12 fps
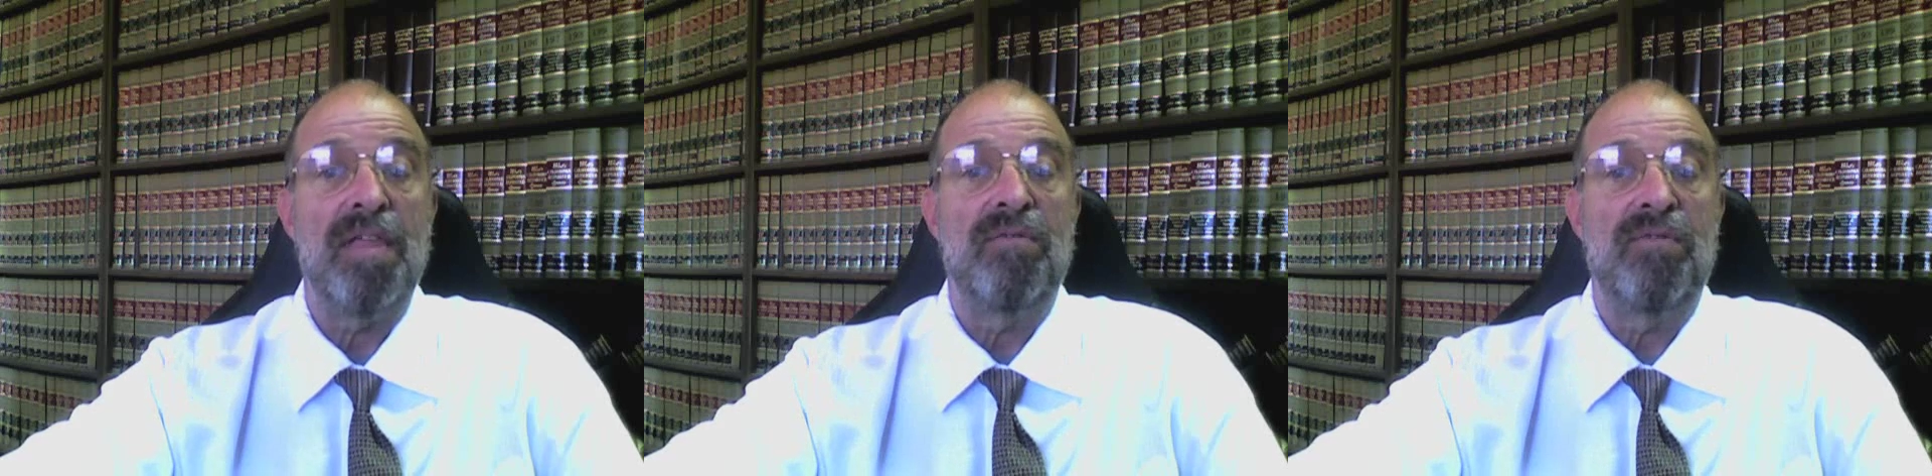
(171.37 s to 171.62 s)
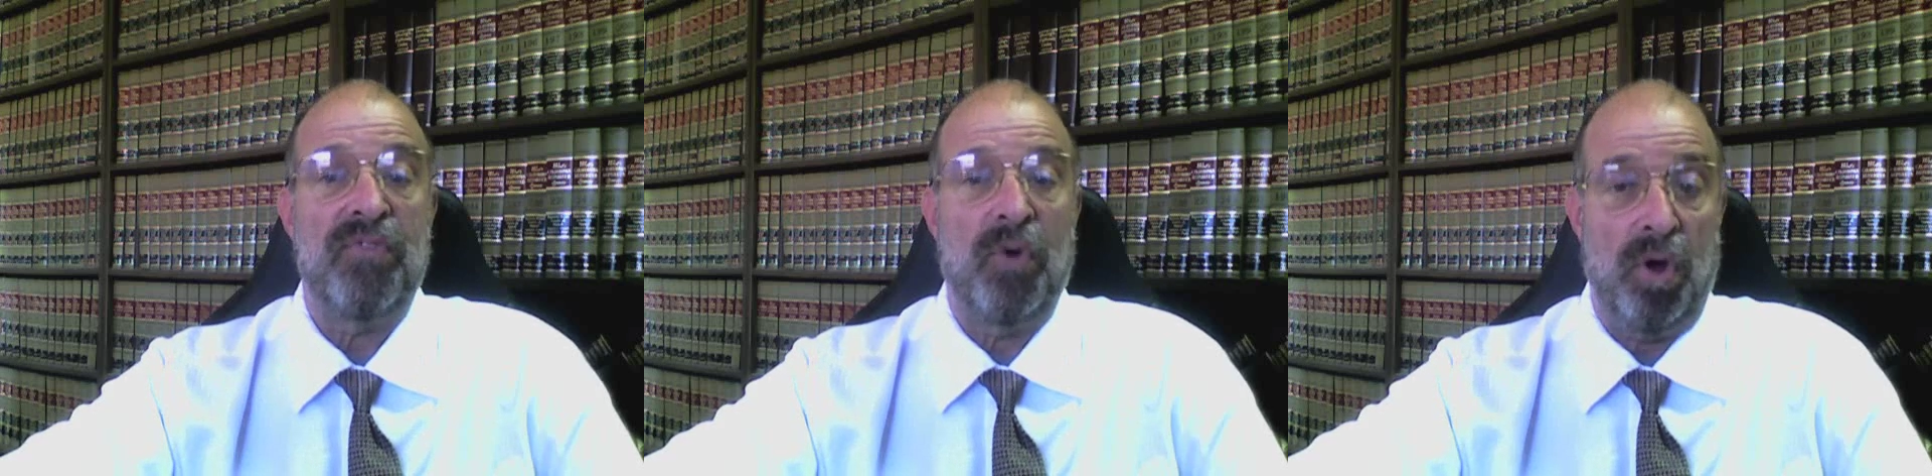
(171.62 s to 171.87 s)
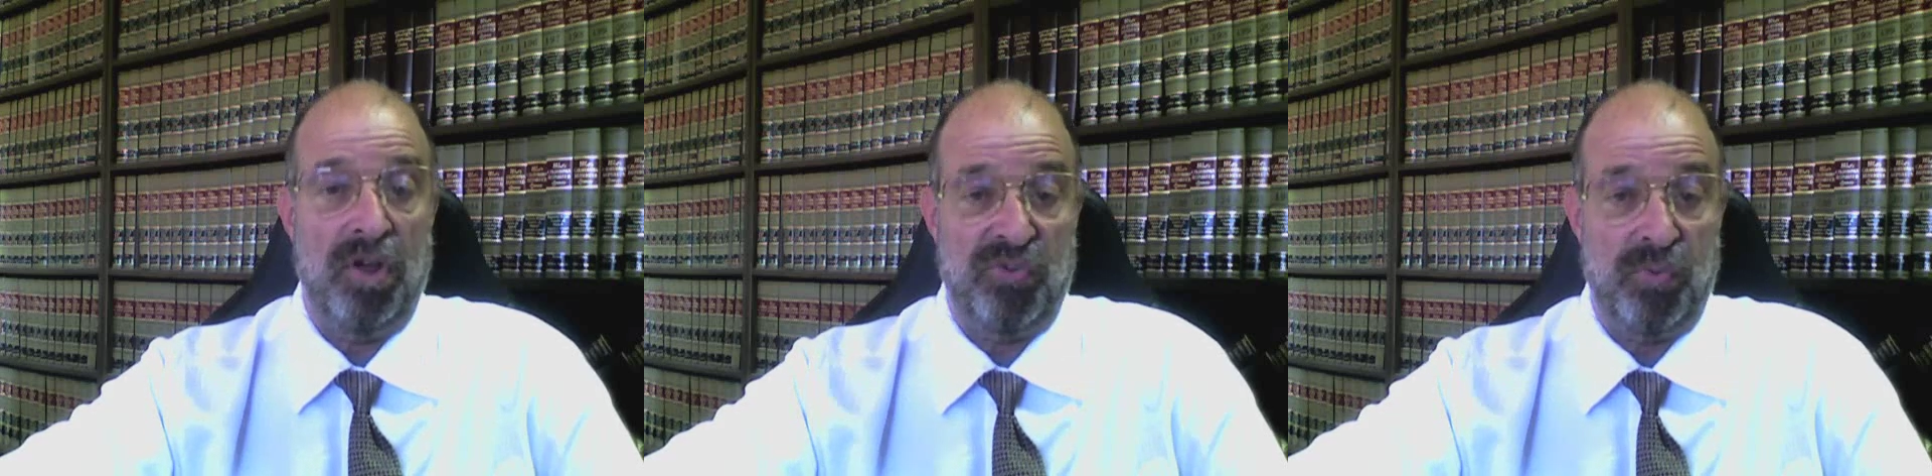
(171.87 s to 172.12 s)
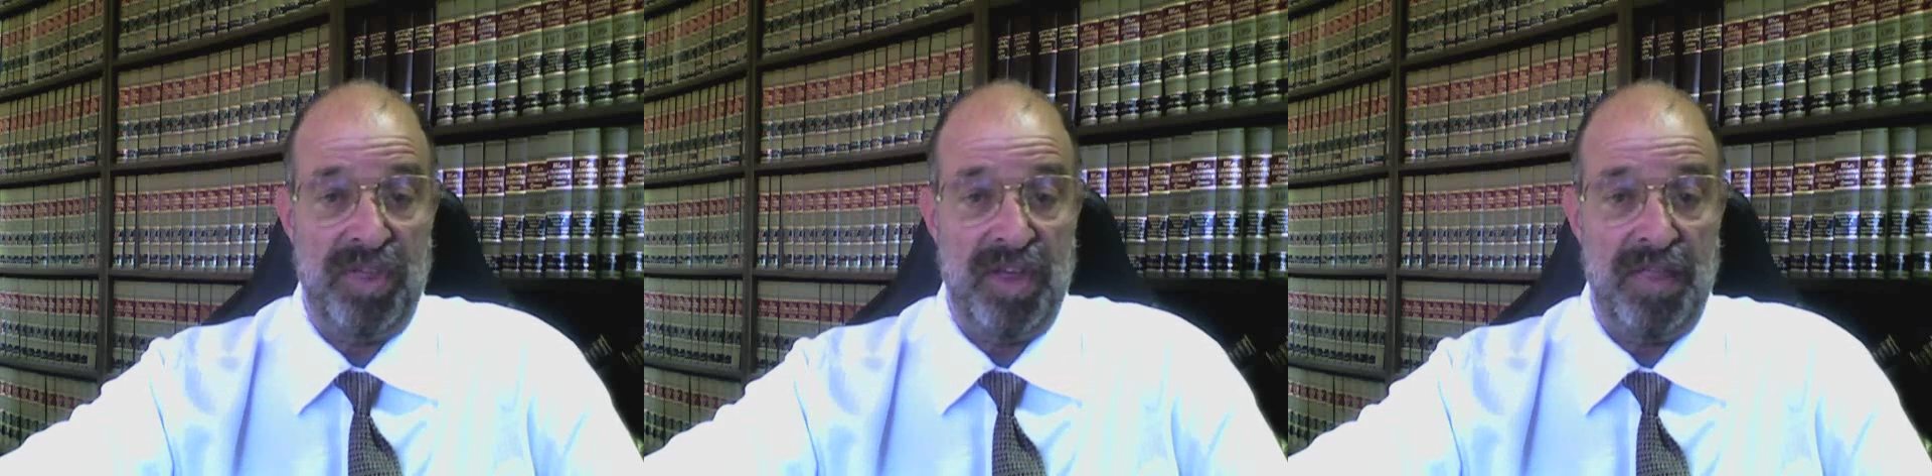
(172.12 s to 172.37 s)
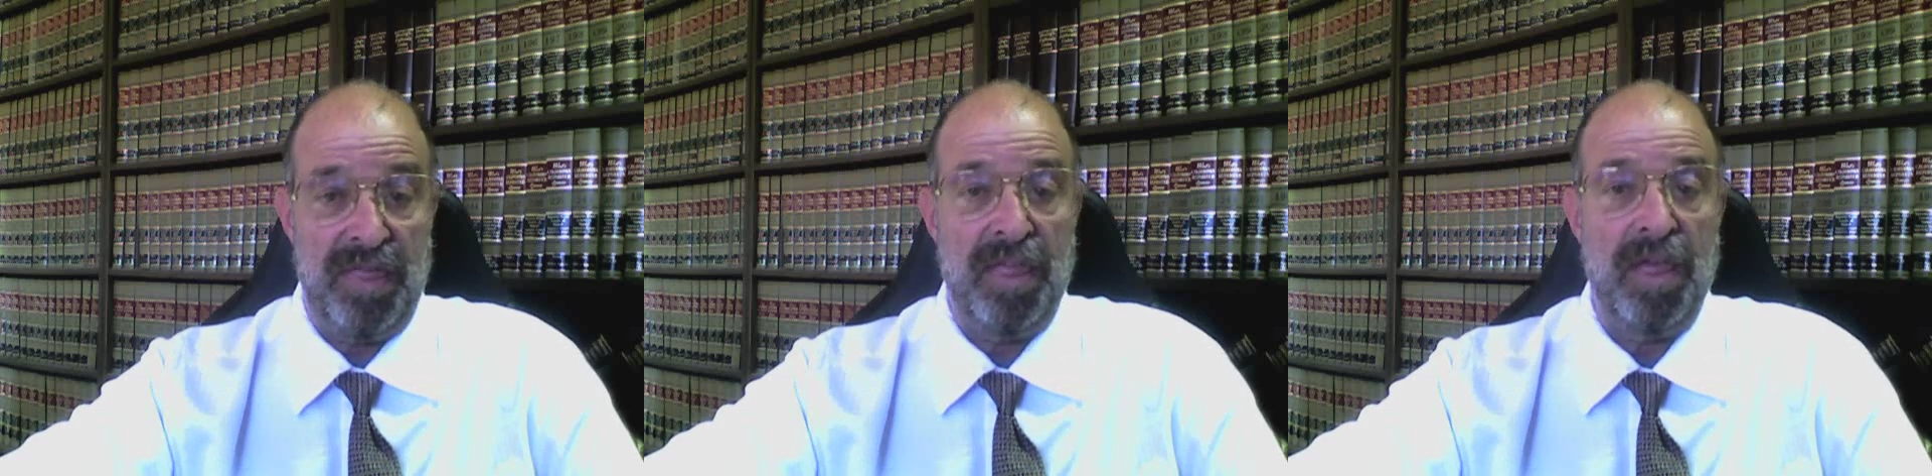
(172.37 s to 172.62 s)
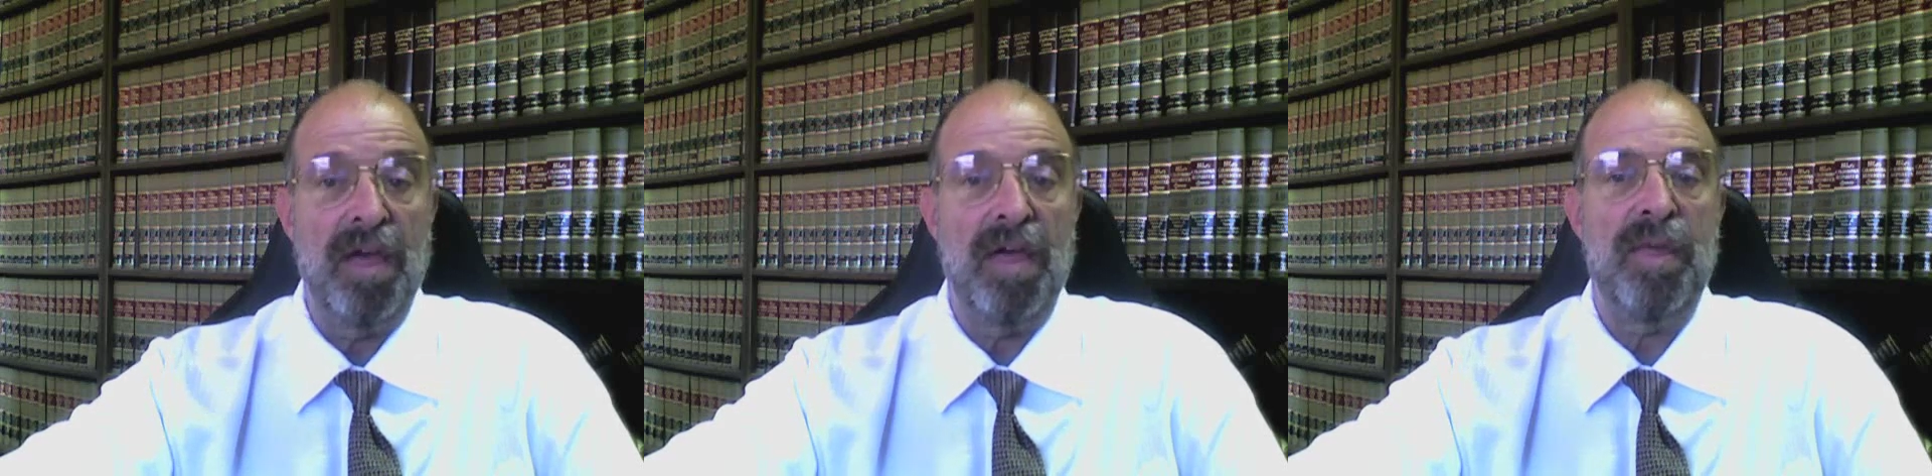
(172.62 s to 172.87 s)
falls within
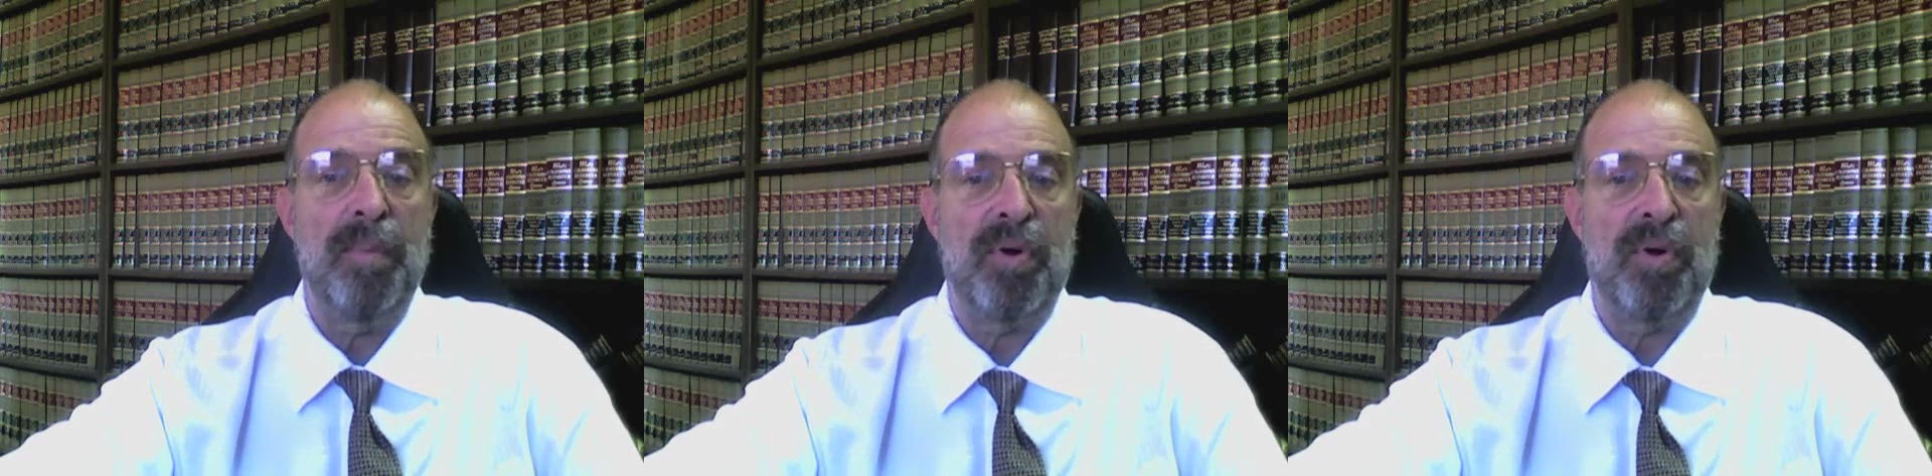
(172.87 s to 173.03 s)
the